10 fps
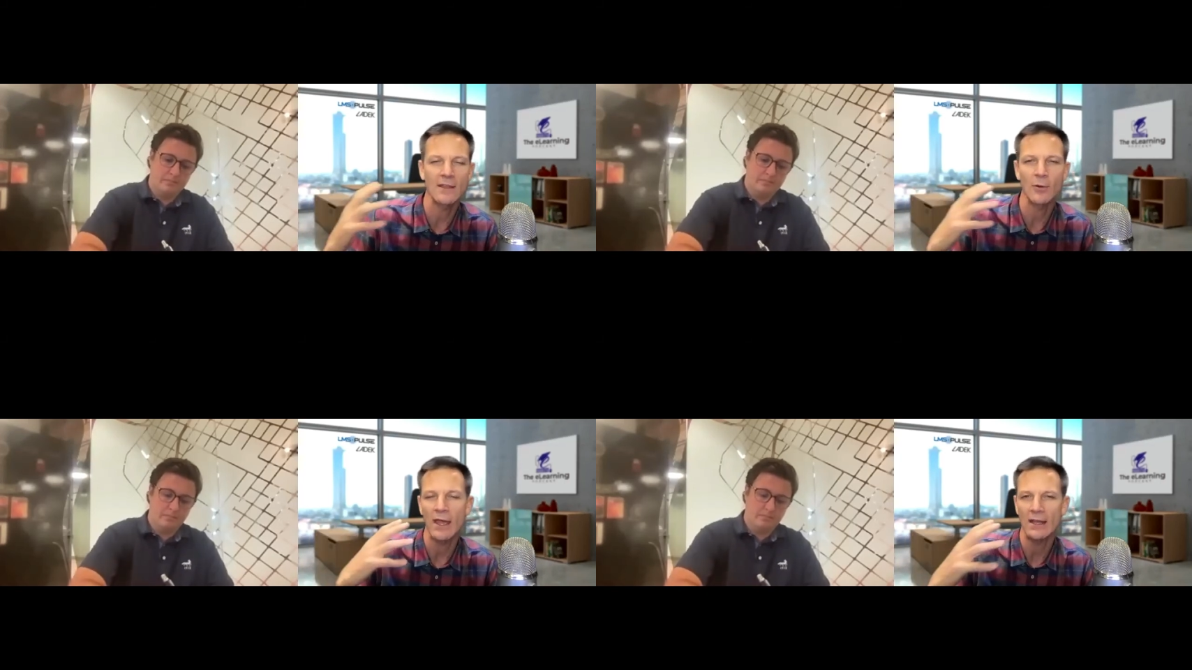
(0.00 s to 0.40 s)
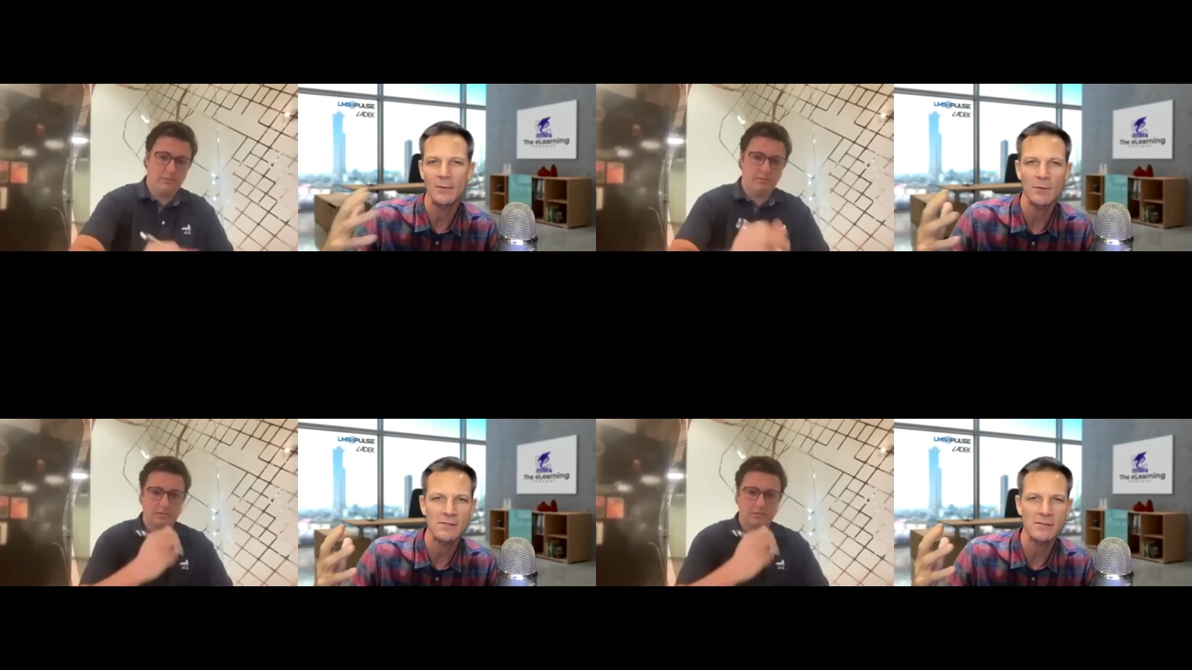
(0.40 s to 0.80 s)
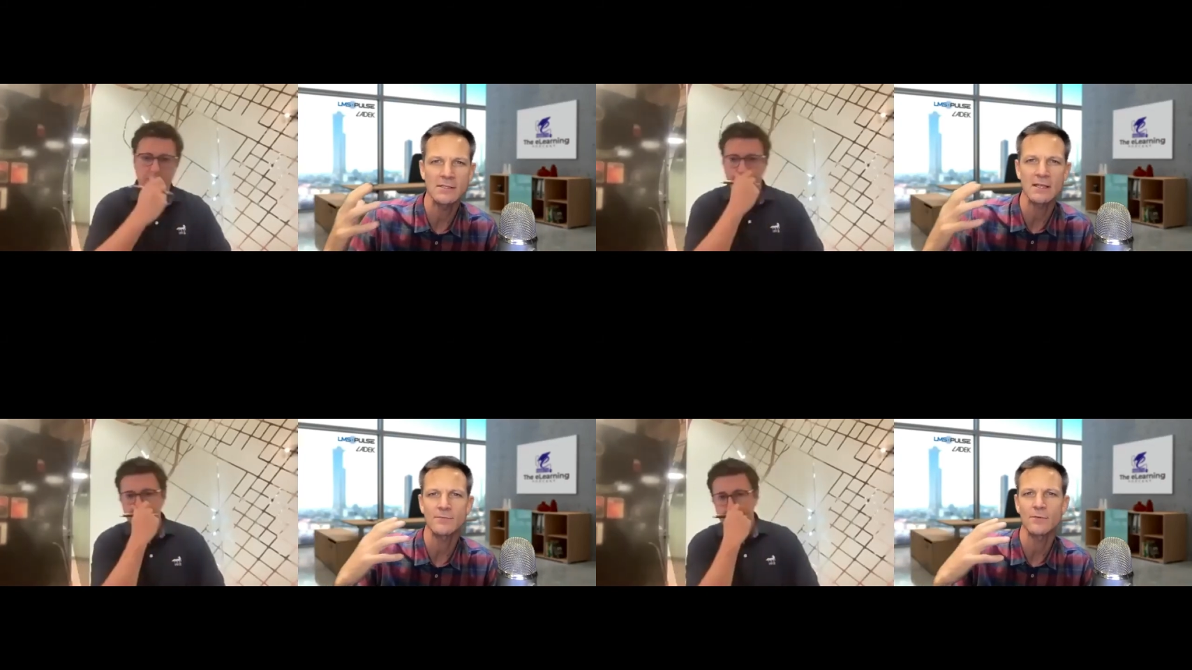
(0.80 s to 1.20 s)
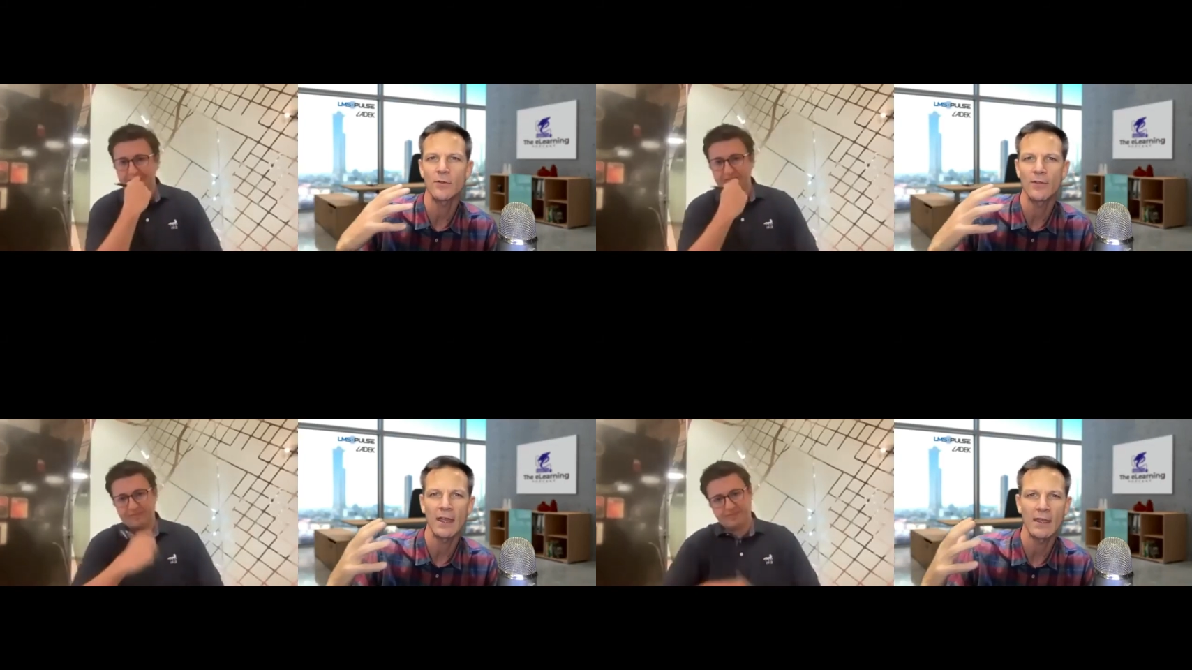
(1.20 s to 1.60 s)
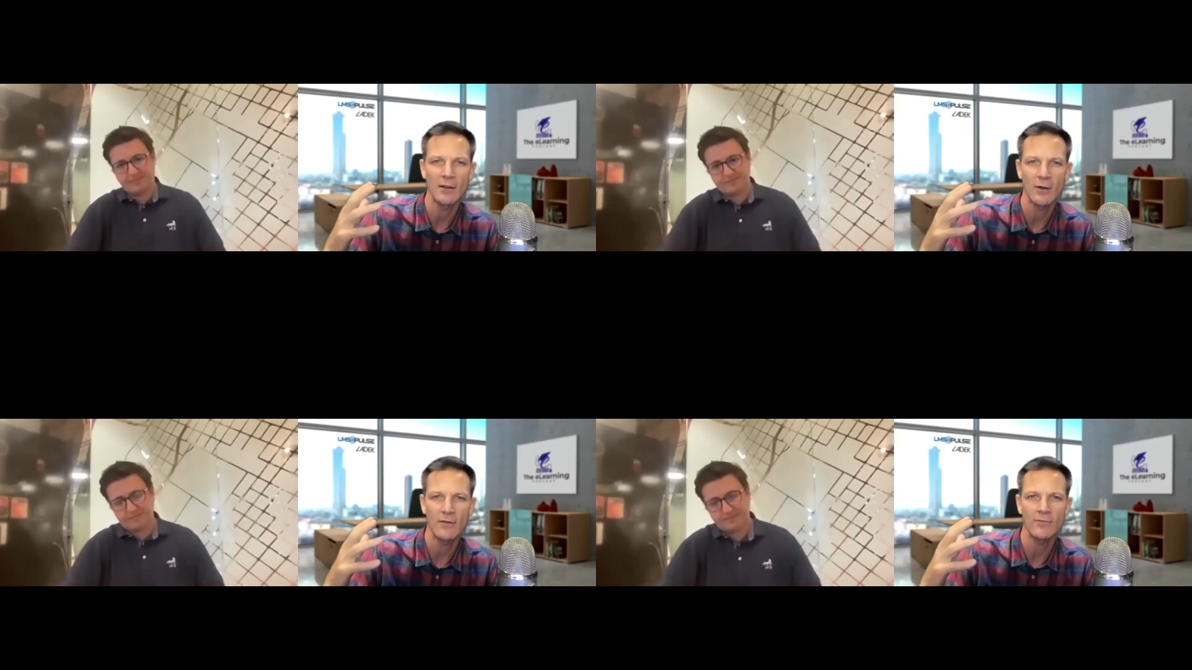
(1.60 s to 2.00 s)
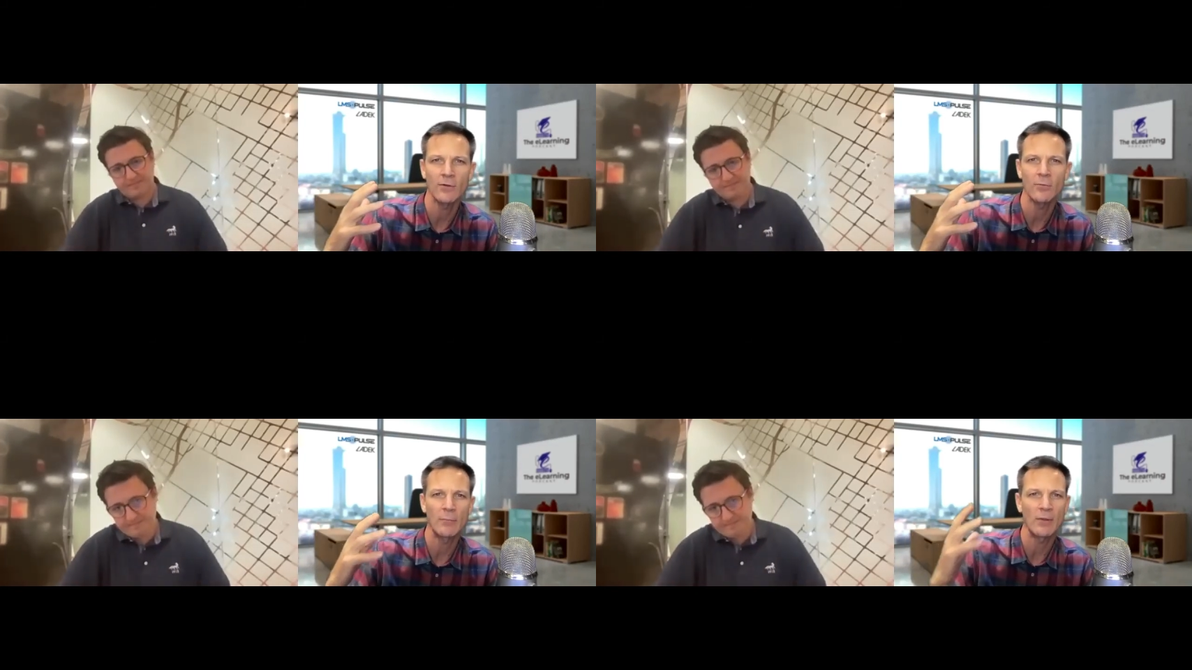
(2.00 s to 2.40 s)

Speaker 1: They were academically successful. They, you know, had a full,